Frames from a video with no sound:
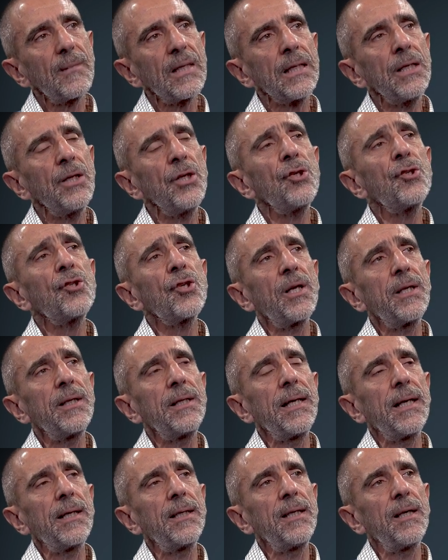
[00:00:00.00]
initially
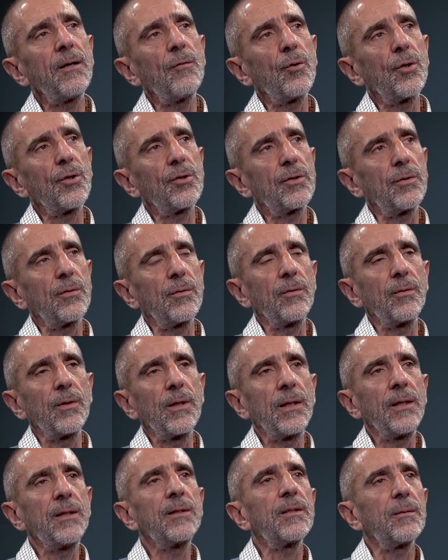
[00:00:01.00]
the idea was to
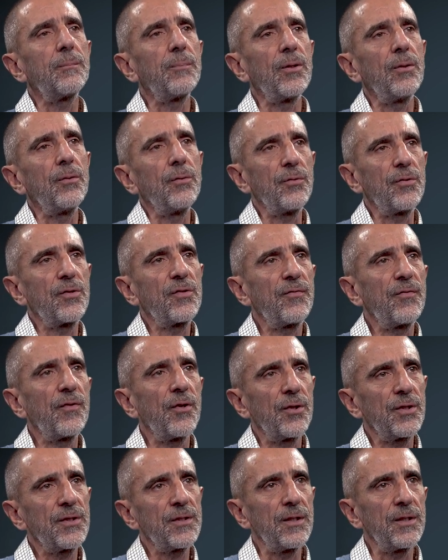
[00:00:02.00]
interpose
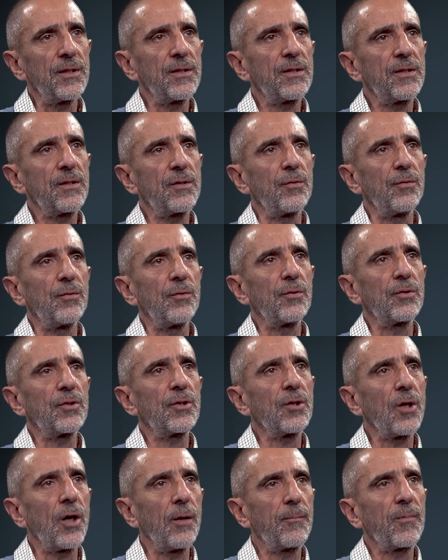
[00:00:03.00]
forces to
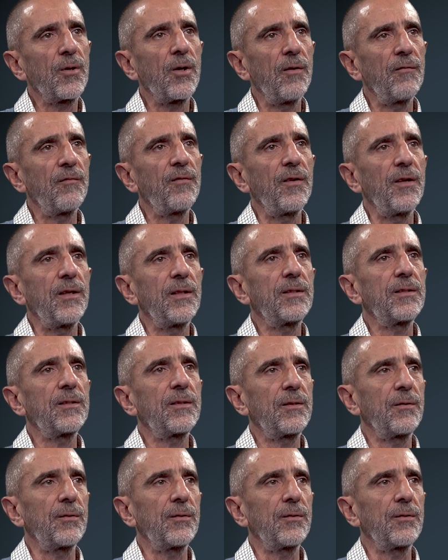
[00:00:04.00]
stop conflicts,